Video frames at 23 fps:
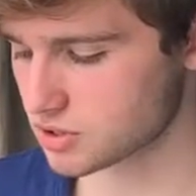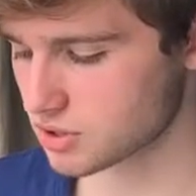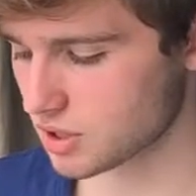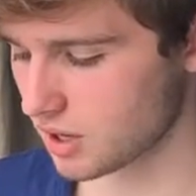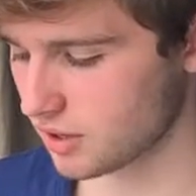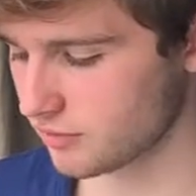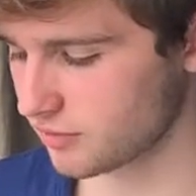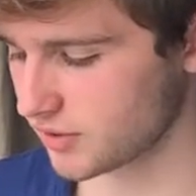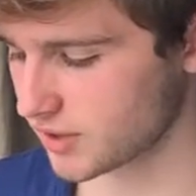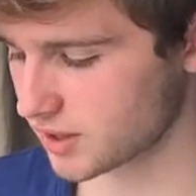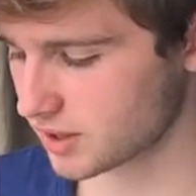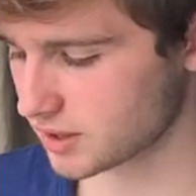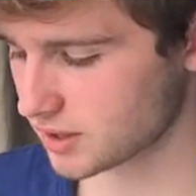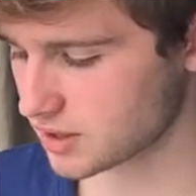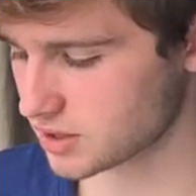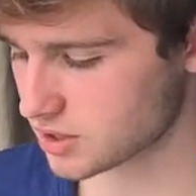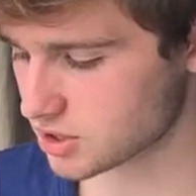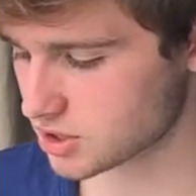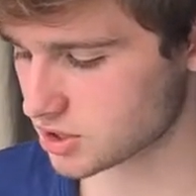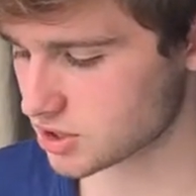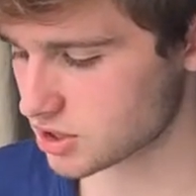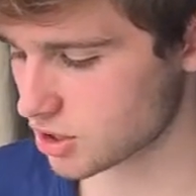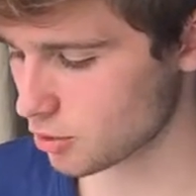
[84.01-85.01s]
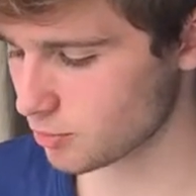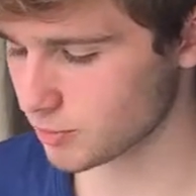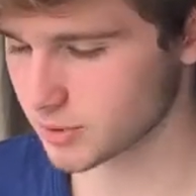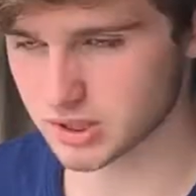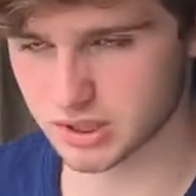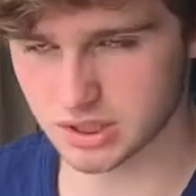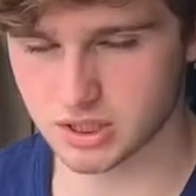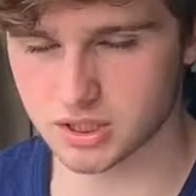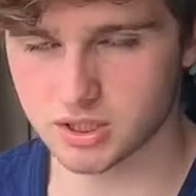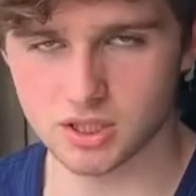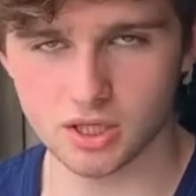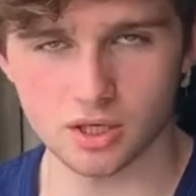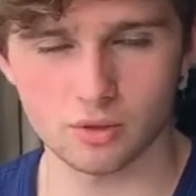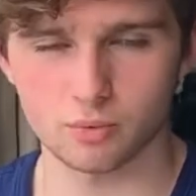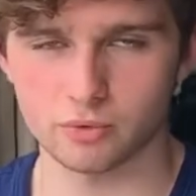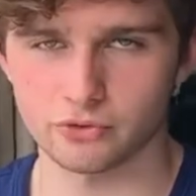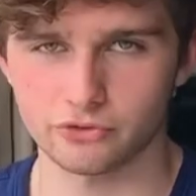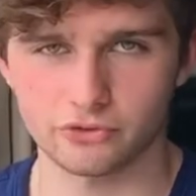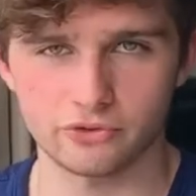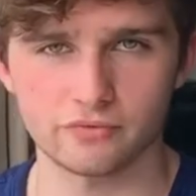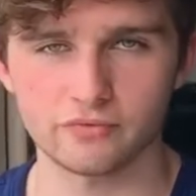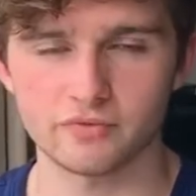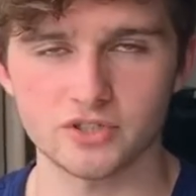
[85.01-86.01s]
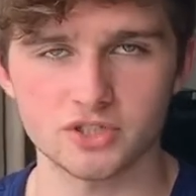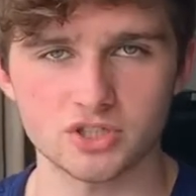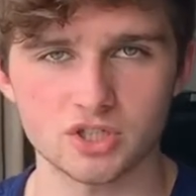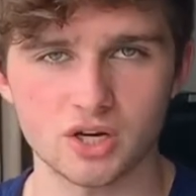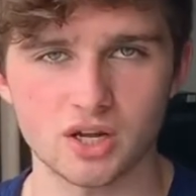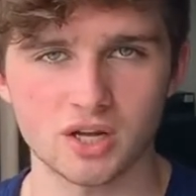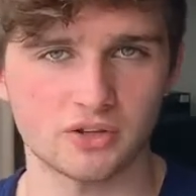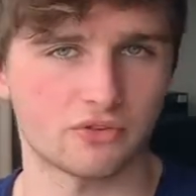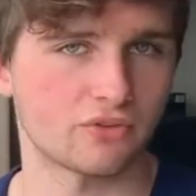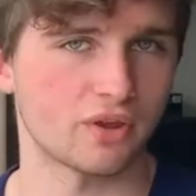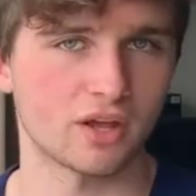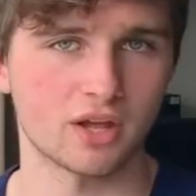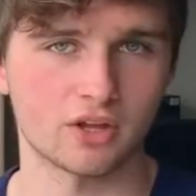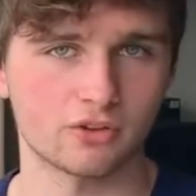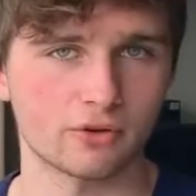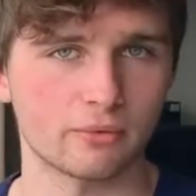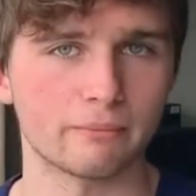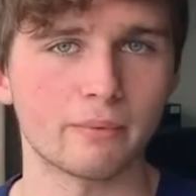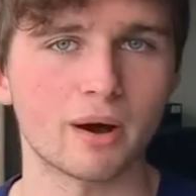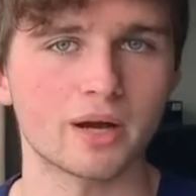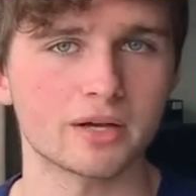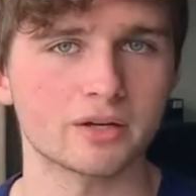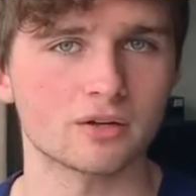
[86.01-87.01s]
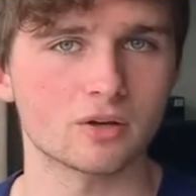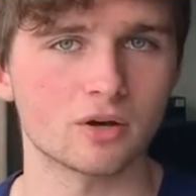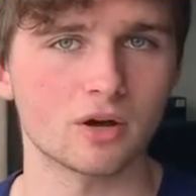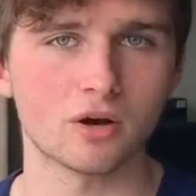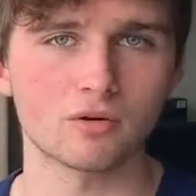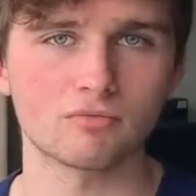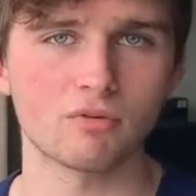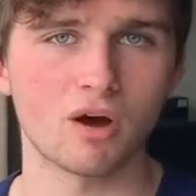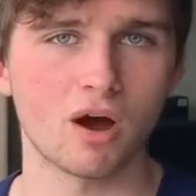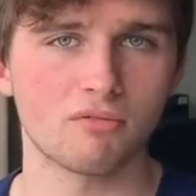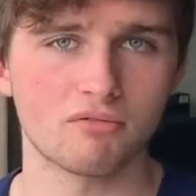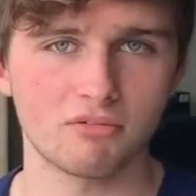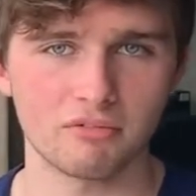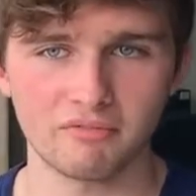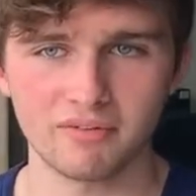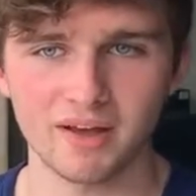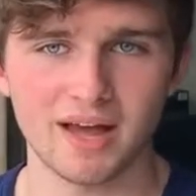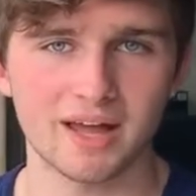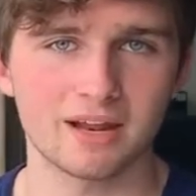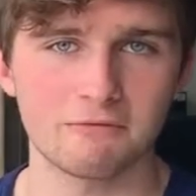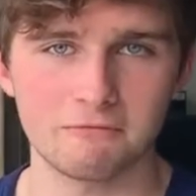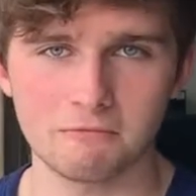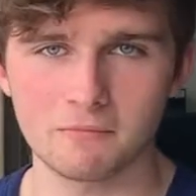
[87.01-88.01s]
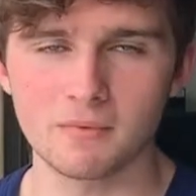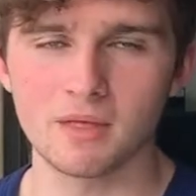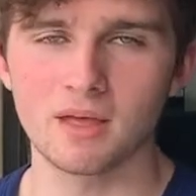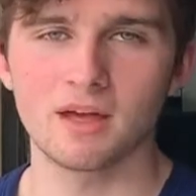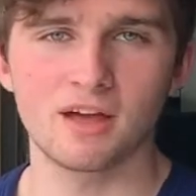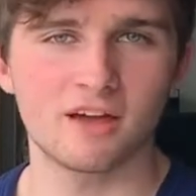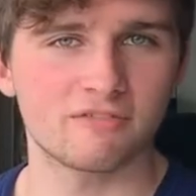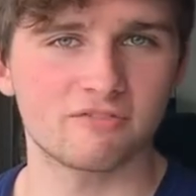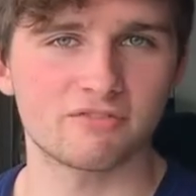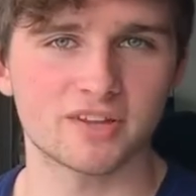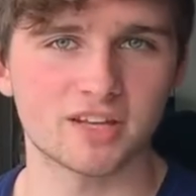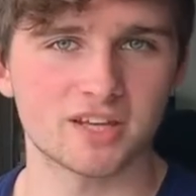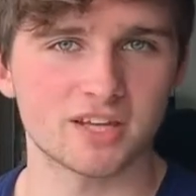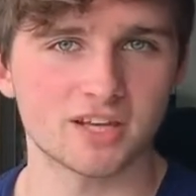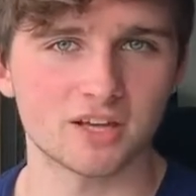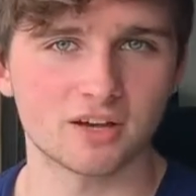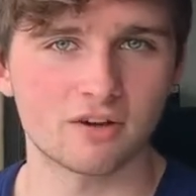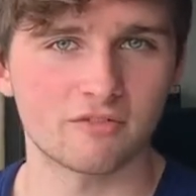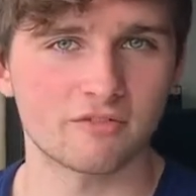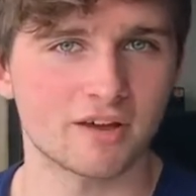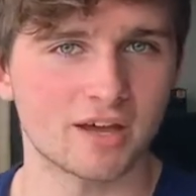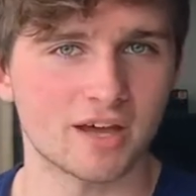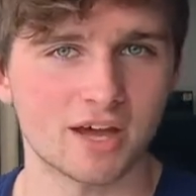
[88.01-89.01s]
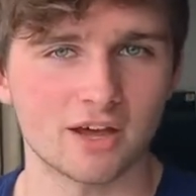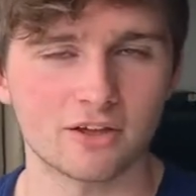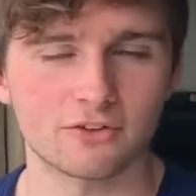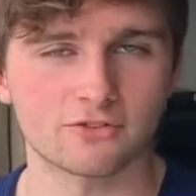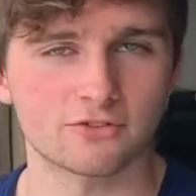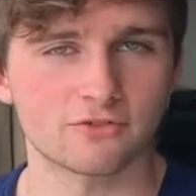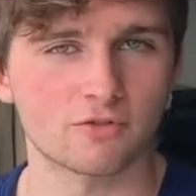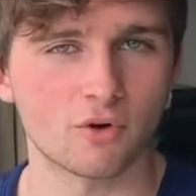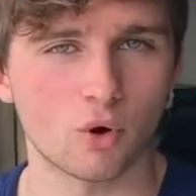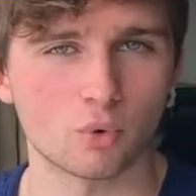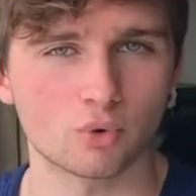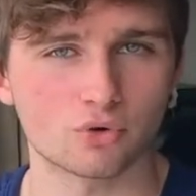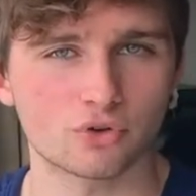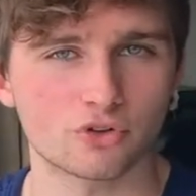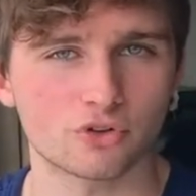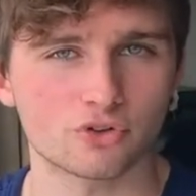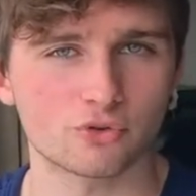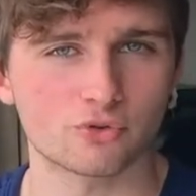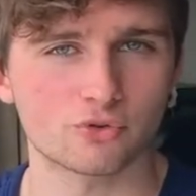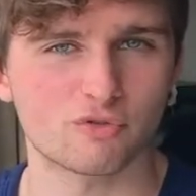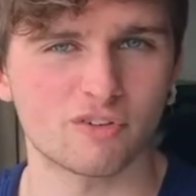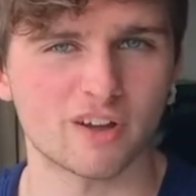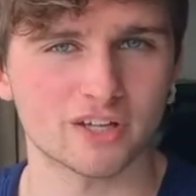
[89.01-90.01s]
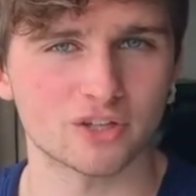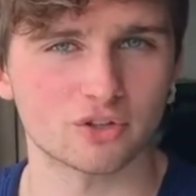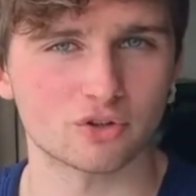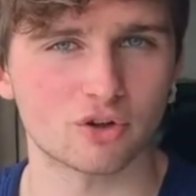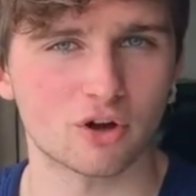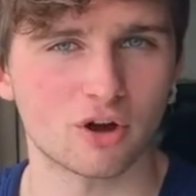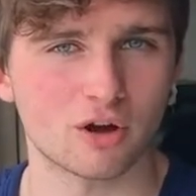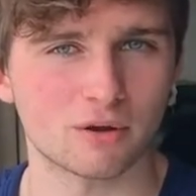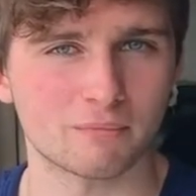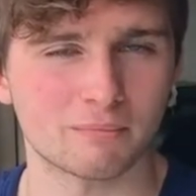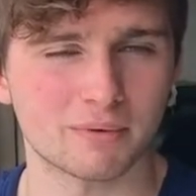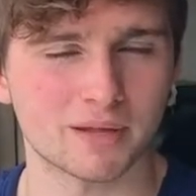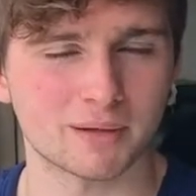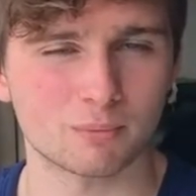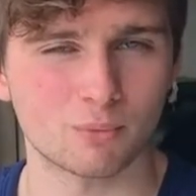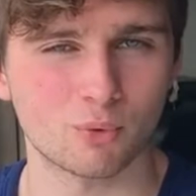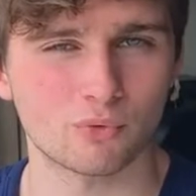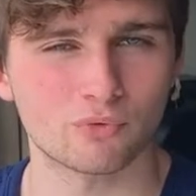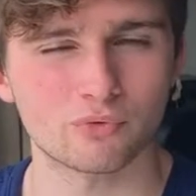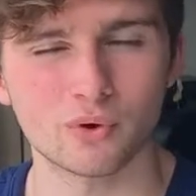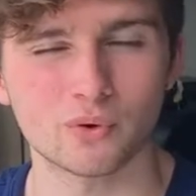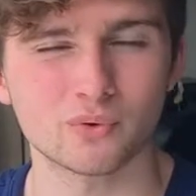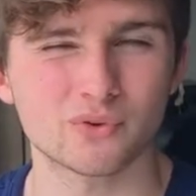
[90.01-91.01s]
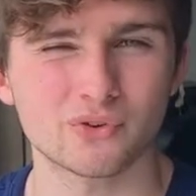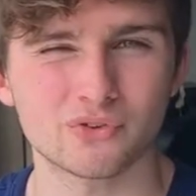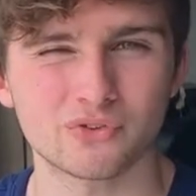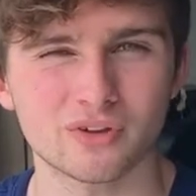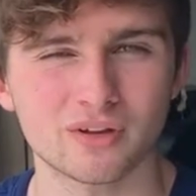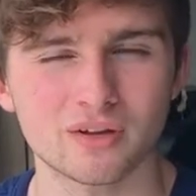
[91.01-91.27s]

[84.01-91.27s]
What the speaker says: I think it's so much easier once you visualize it as a binder rather than thinking of it as folders that you can't make more folders in.